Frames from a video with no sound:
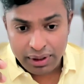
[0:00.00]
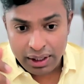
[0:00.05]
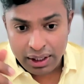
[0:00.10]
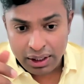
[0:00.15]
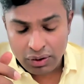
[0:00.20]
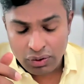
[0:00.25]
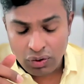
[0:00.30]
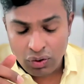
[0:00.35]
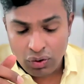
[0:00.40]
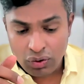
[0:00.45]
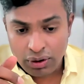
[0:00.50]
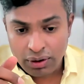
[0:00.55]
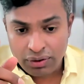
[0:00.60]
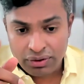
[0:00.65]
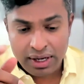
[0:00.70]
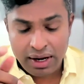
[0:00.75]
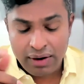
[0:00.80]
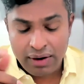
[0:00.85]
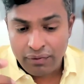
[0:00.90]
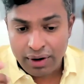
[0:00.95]
there to go to the
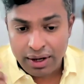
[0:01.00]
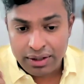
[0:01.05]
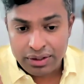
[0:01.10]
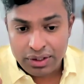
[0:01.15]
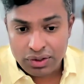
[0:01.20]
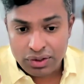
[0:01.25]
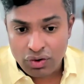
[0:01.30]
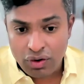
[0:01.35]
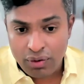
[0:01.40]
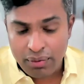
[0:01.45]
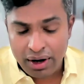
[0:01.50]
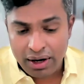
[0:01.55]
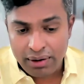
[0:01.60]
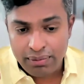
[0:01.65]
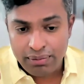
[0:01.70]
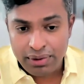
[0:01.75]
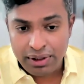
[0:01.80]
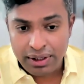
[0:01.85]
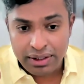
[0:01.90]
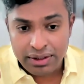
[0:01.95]
San Francisco
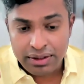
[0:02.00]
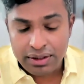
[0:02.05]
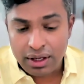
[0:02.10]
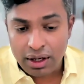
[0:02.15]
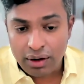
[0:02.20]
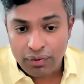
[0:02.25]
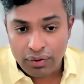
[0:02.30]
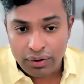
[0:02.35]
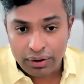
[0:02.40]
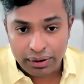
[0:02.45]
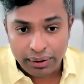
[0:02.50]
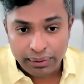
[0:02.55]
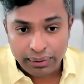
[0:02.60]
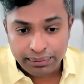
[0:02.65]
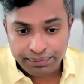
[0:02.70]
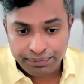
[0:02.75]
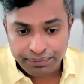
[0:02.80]
might be easier for you.